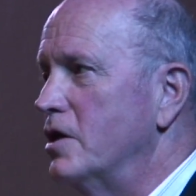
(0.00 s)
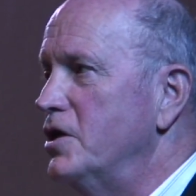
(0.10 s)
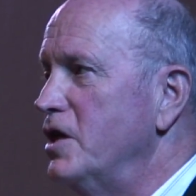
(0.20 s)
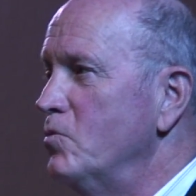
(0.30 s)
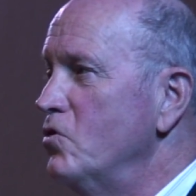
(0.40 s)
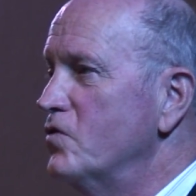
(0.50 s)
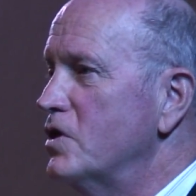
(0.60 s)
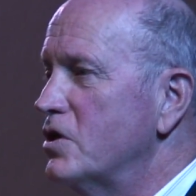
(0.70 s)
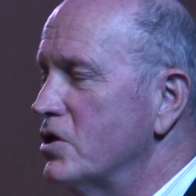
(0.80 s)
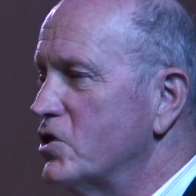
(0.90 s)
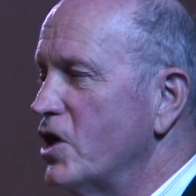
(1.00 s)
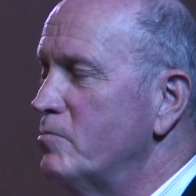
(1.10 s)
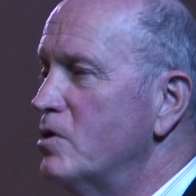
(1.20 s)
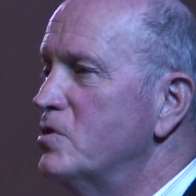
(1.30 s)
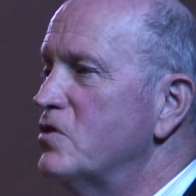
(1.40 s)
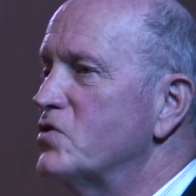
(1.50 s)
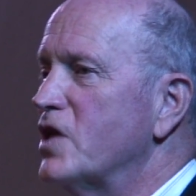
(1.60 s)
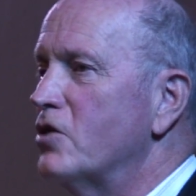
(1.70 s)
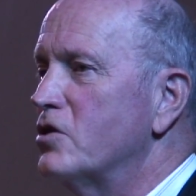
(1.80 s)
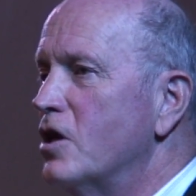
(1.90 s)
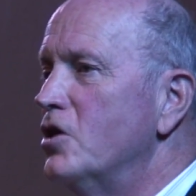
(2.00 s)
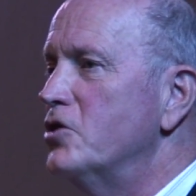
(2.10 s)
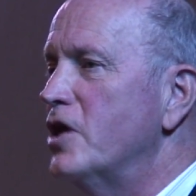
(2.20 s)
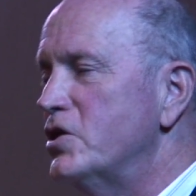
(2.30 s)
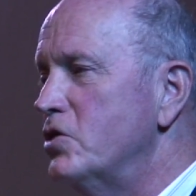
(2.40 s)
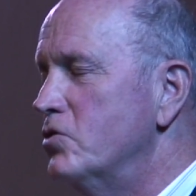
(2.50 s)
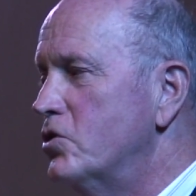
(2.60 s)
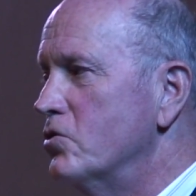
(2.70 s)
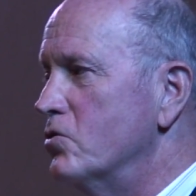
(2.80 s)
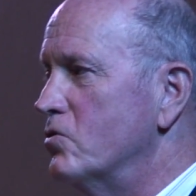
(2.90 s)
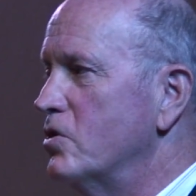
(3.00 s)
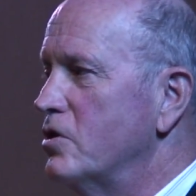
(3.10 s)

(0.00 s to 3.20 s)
and he moved into the suburbs of South London, as you do.